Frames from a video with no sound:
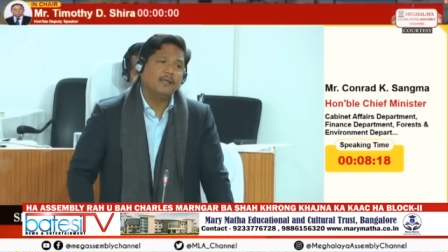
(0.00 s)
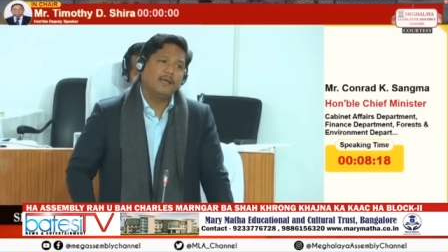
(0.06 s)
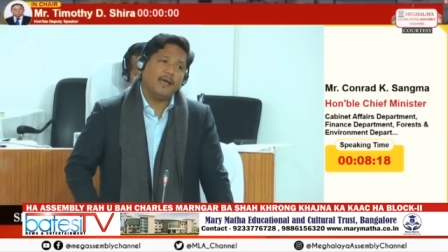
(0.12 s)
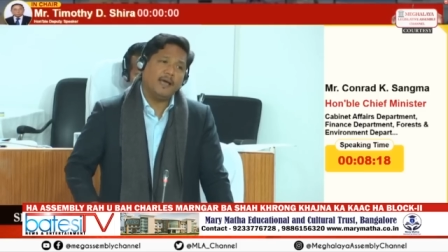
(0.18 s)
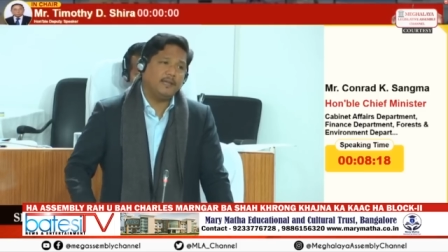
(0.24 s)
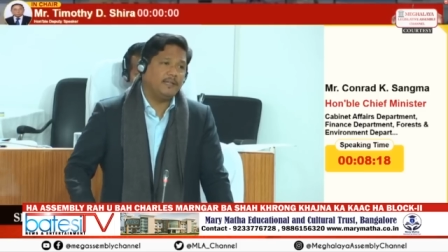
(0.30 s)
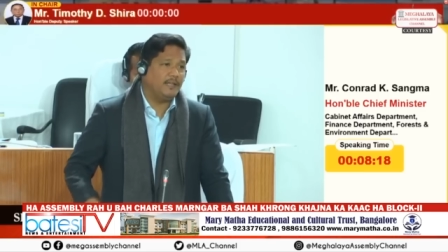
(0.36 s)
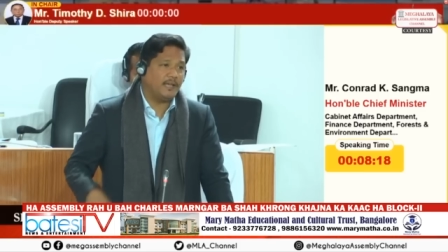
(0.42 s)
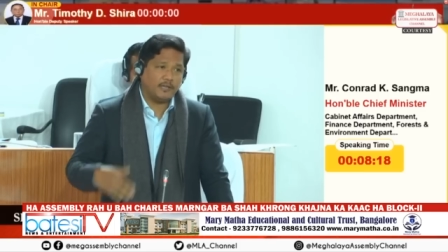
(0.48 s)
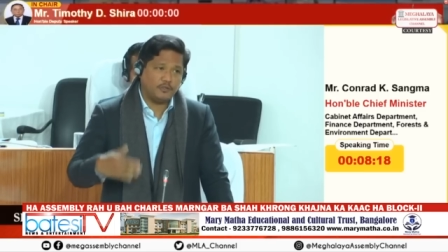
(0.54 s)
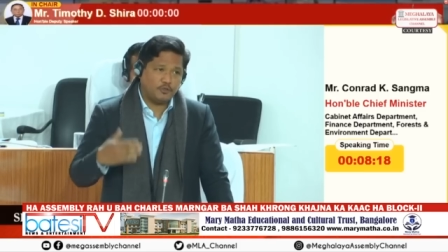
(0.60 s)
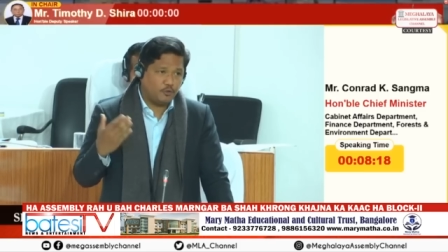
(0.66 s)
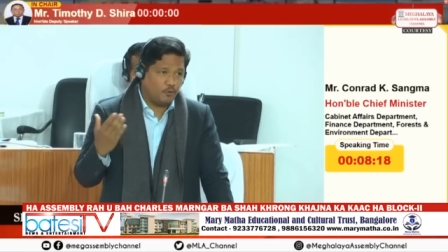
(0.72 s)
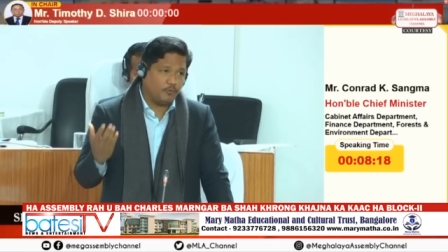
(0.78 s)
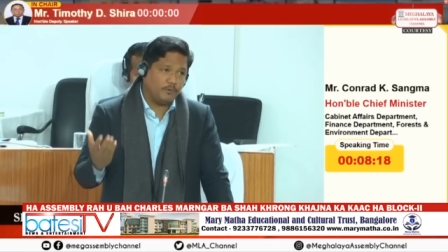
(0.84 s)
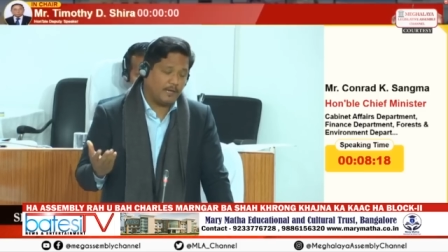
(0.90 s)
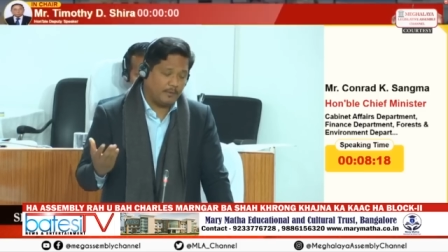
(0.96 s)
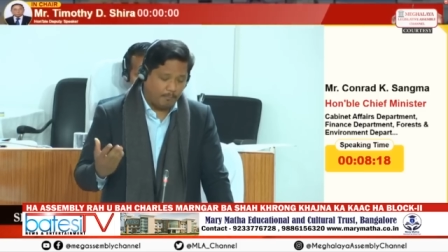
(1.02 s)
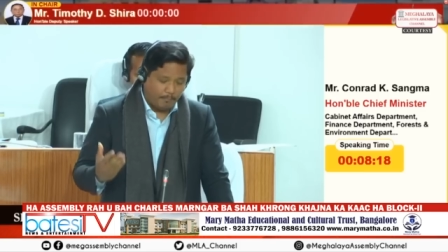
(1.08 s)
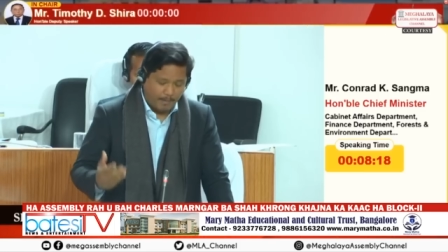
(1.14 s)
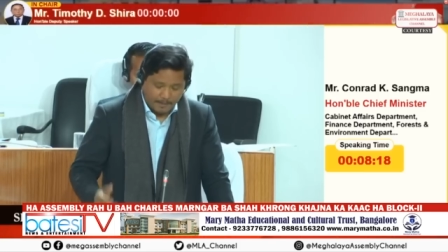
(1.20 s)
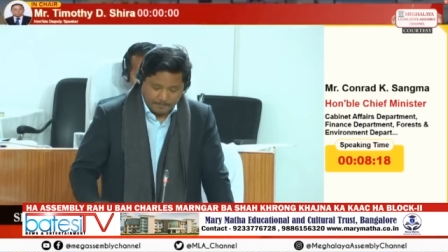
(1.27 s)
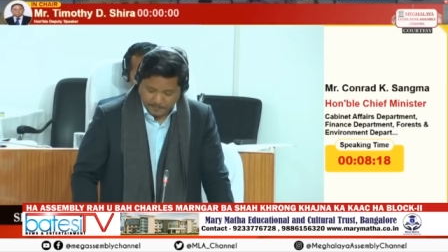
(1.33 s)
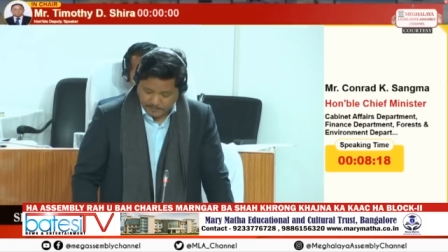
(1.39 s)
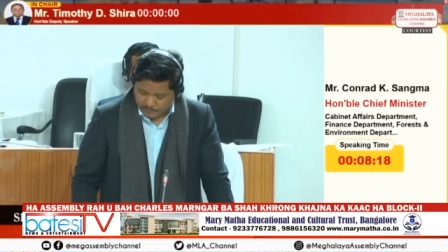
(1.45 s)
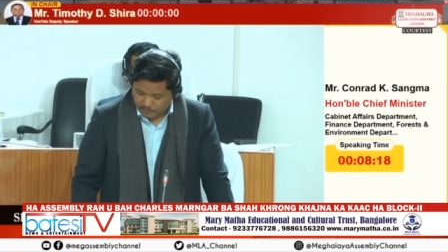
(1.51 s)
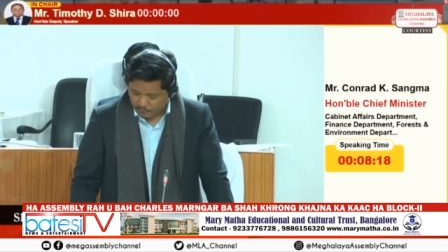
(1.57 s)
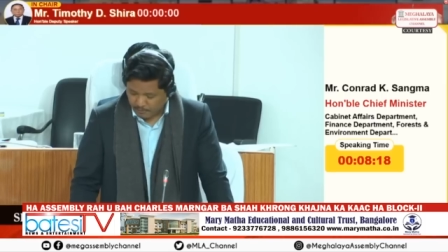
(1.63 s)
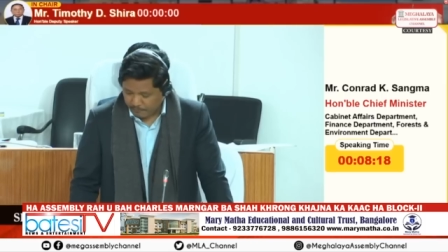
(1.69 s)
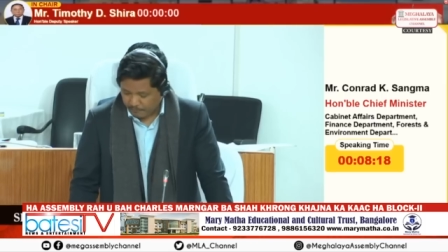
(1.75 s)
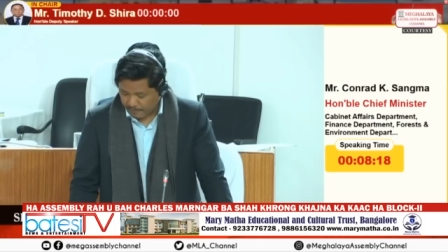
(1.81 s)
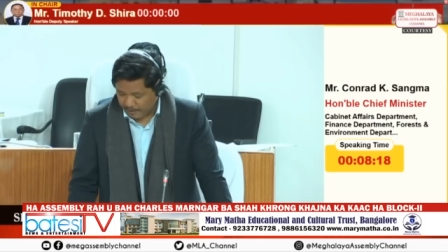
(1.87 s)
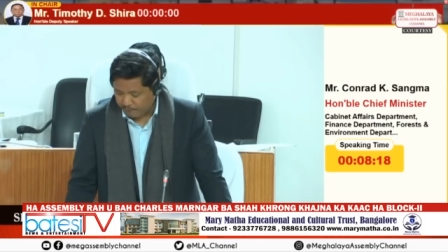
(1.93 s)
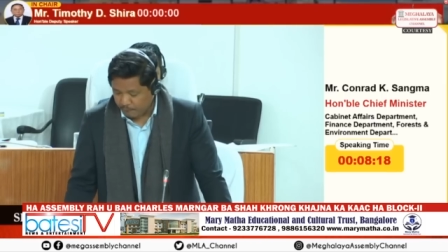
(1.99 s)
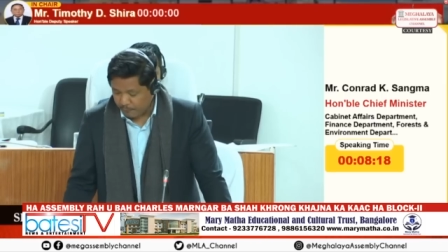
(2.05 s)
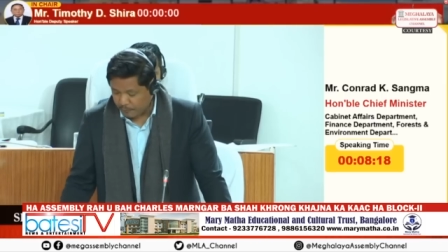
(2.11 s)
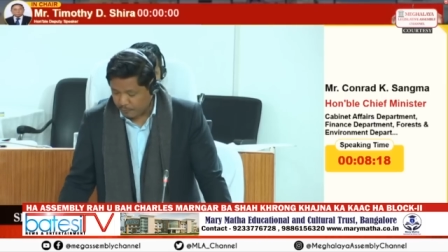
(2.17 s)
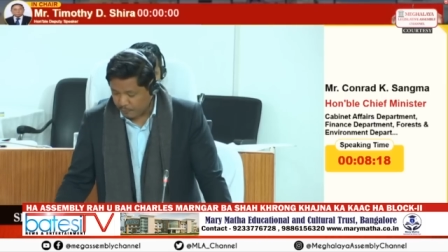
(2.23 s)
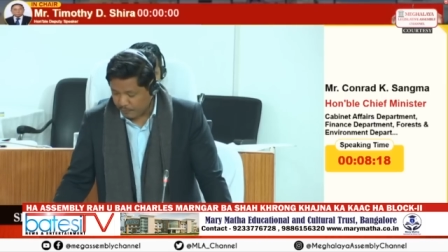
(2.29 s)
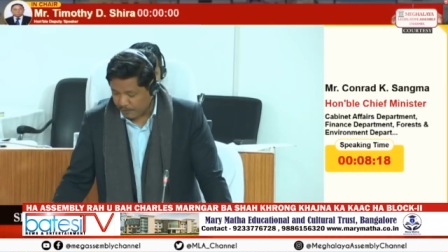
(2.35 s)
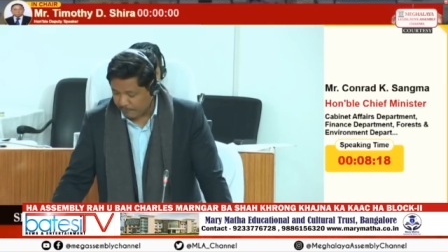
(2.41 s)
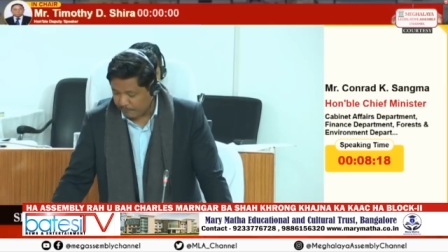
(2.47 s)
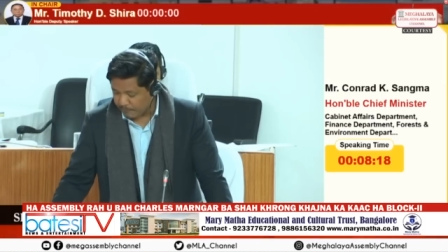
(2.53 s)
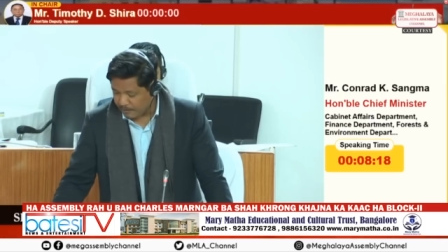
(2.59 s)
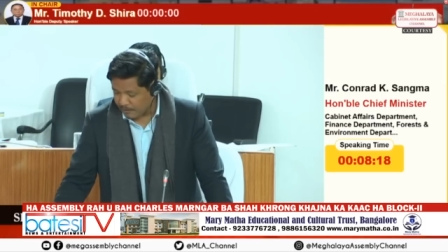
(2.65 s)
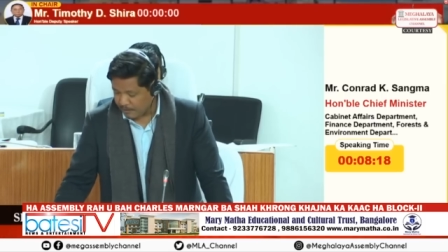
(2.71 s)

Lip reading: And he has shown that map, sir, so I'm thankful to him.